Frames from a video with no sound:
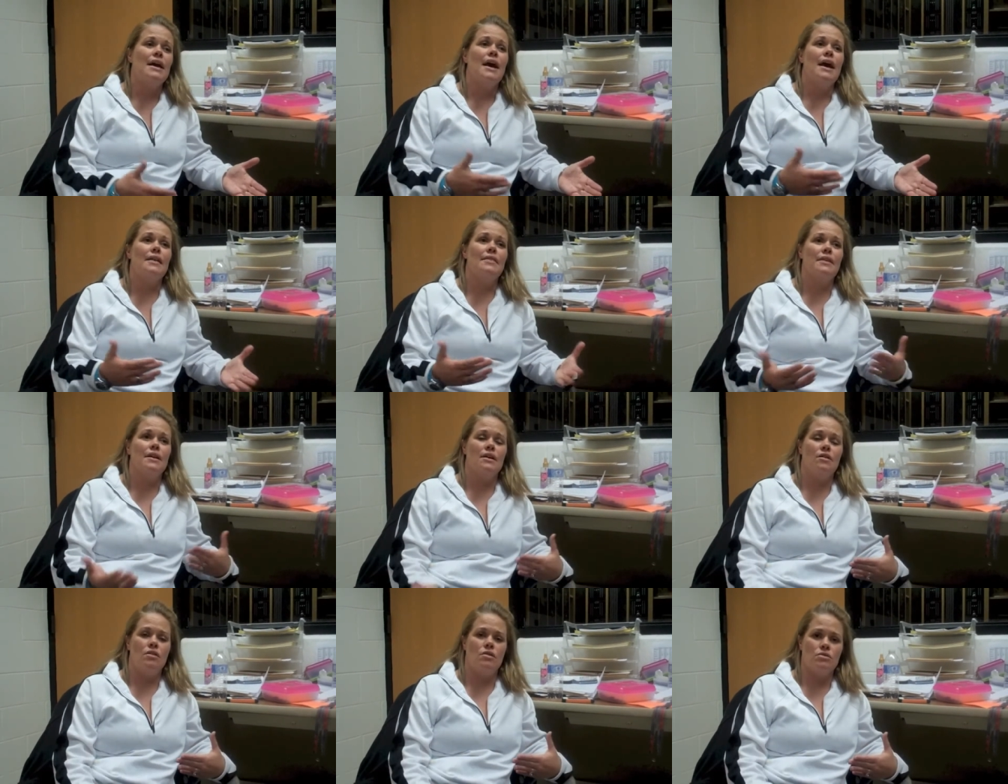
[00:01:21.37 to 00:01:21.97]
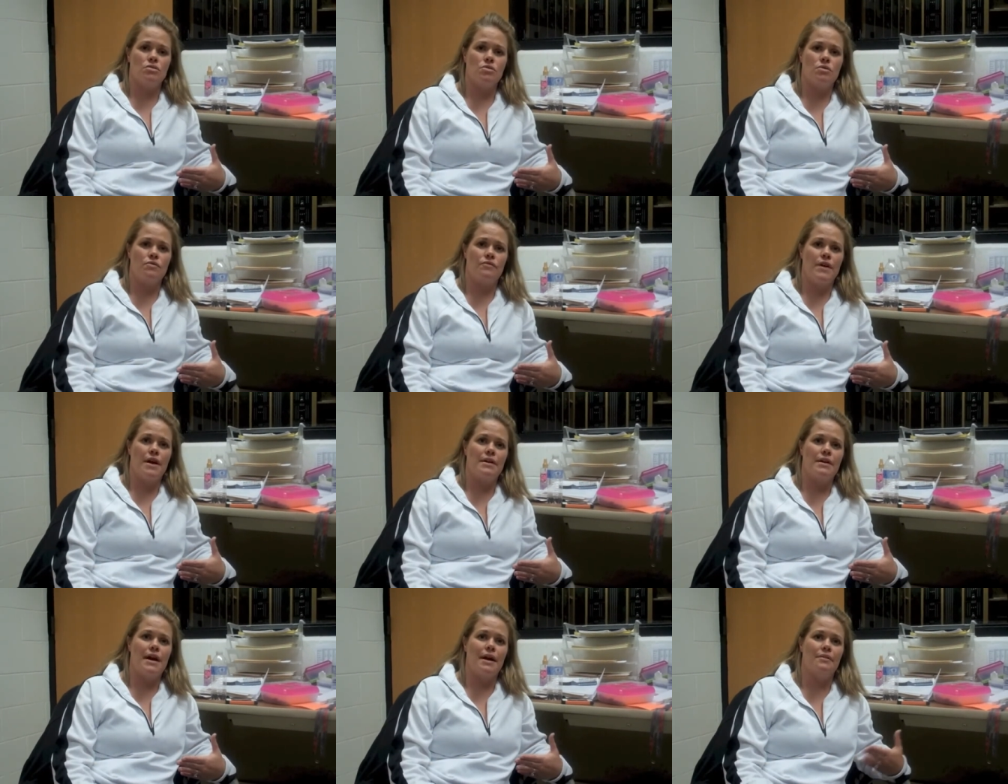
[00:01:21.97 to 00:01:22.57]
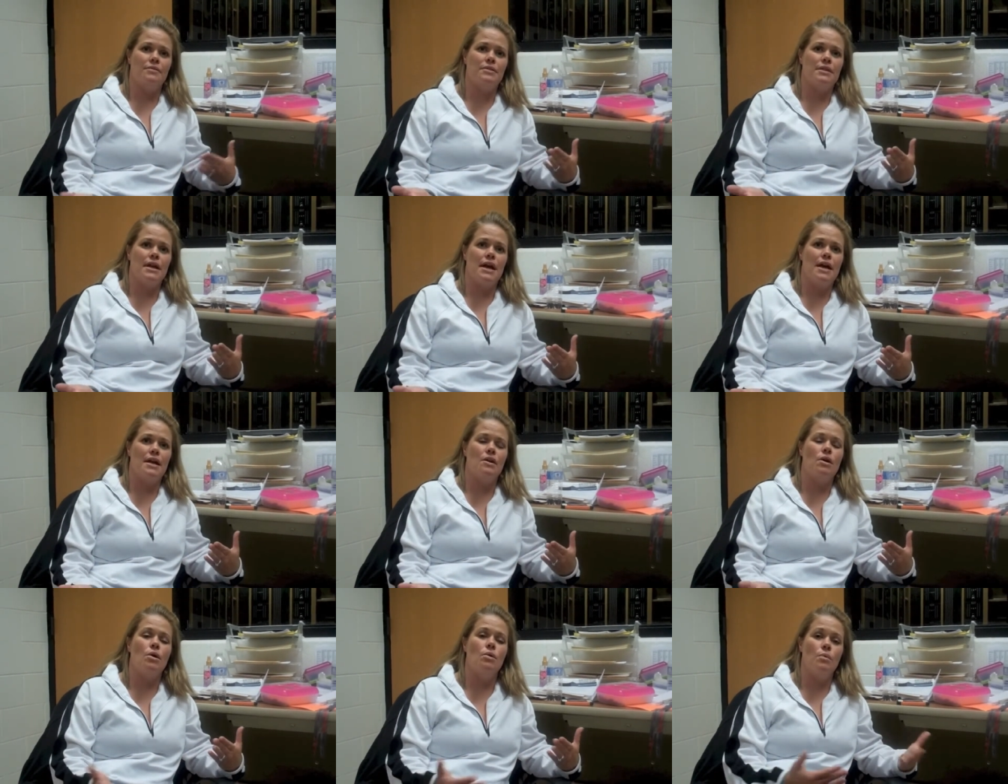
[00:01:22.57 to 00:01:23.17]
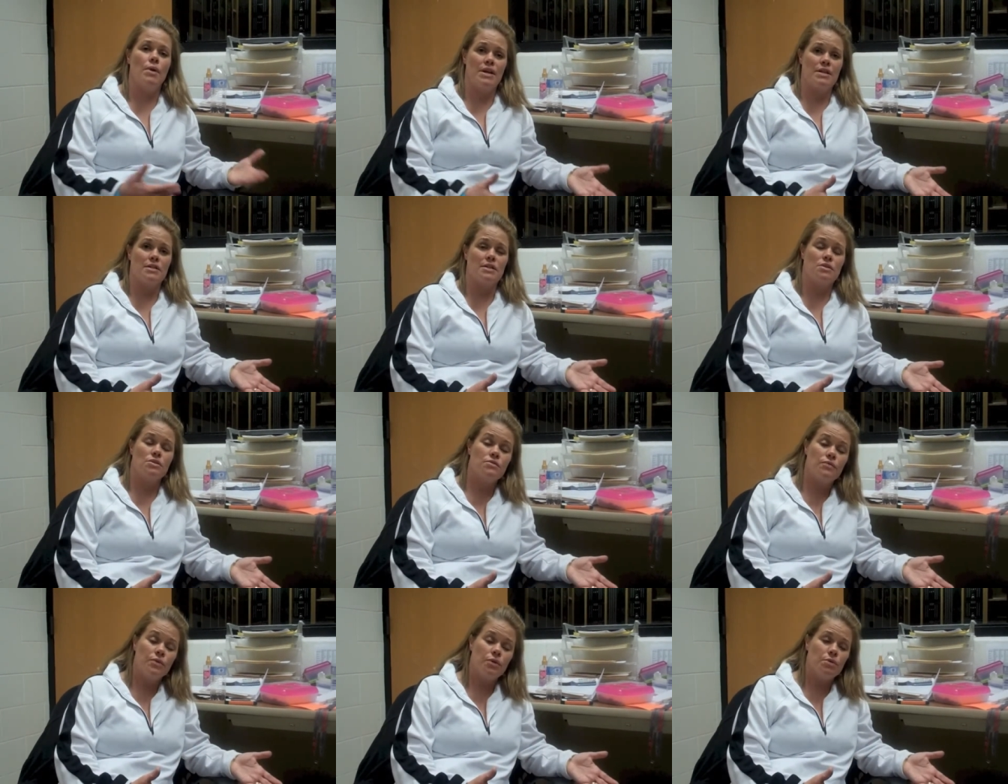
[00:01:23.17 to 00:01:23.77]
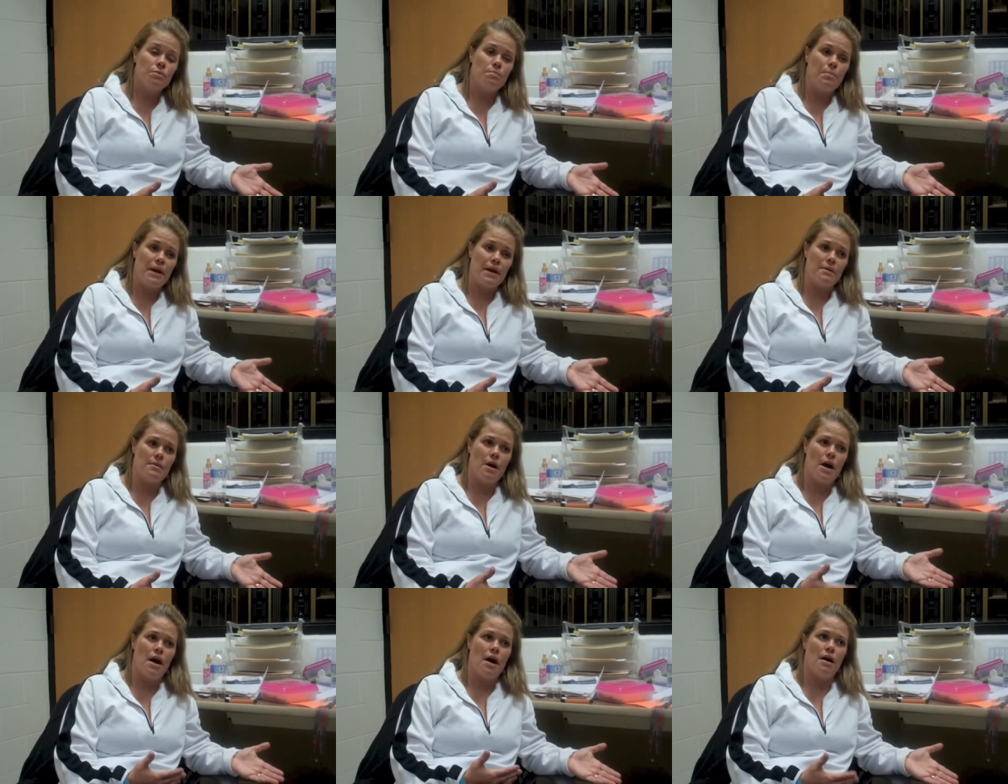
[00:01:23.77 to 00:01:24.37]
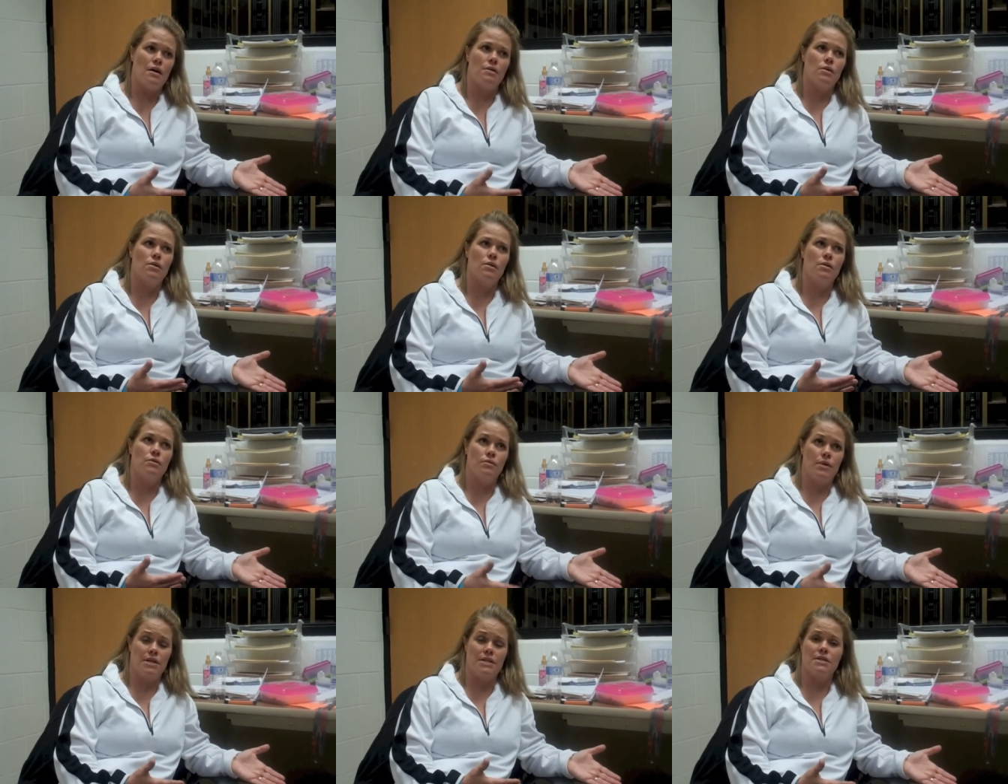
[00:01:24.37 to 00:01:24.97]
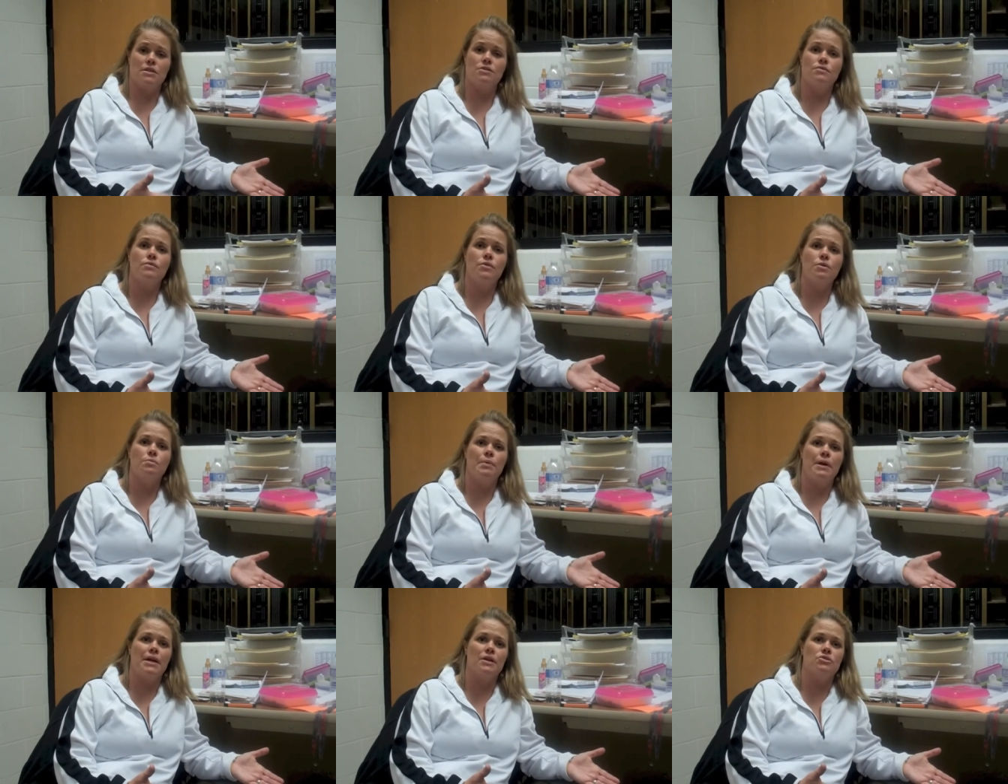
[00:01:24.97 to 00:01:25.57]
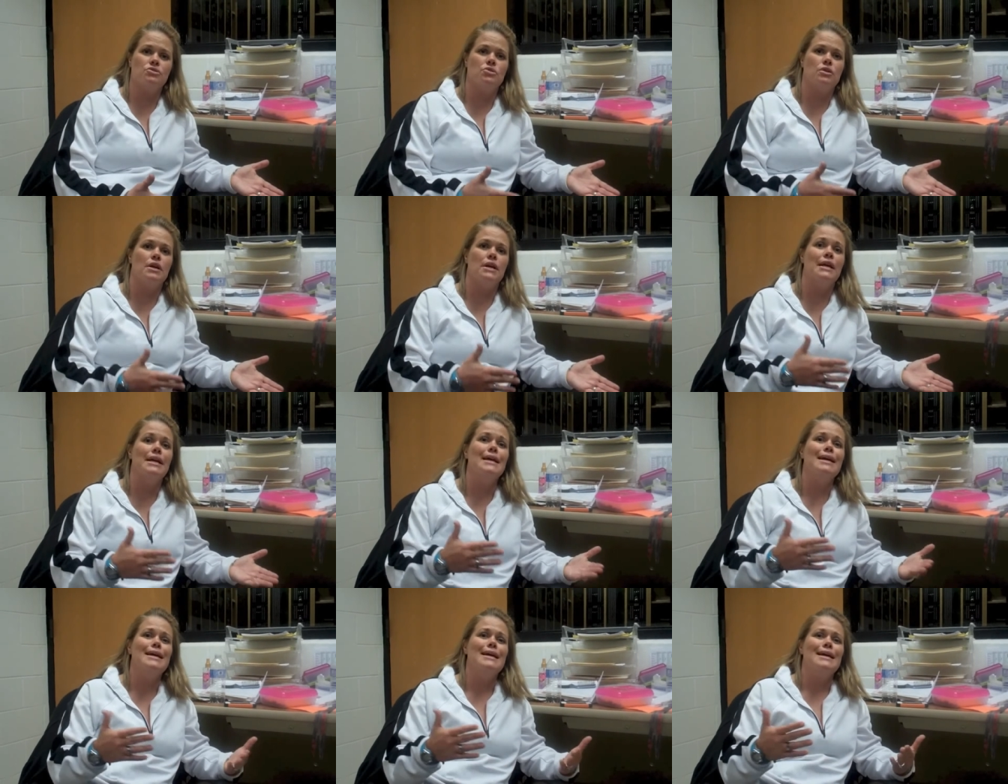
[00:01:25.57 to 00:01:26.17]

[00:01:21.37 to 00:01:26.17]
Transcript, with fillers: and then also found out that Oasis Food uh, Oasis Food Pantry